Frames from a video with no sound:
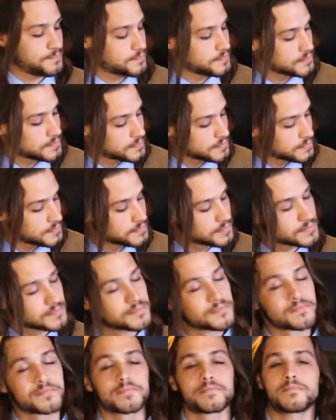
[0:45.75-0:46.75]

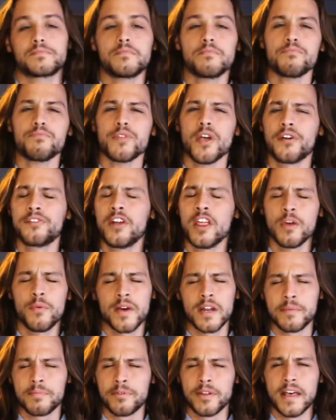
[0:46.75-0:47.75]
Another
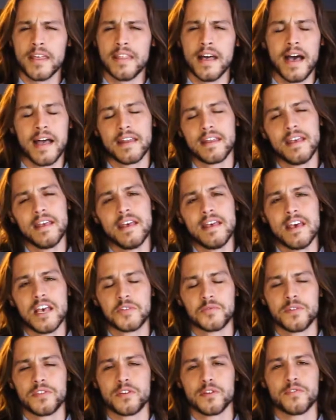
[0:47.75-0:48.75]
way to play that
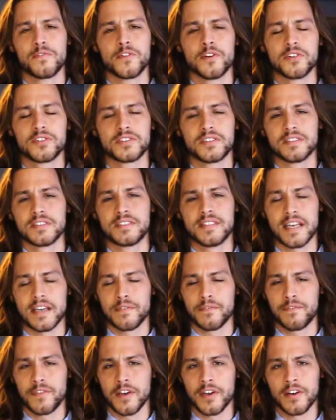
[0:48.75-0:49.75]
is with your first and
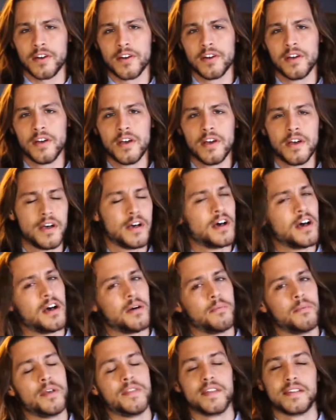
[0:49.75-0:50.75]
second finger
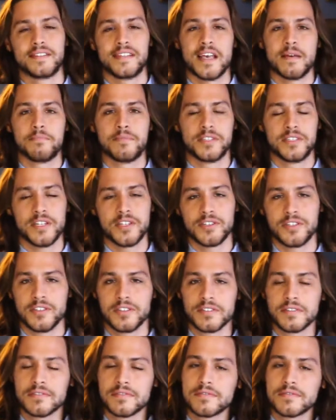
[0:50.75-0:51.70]
in the same position.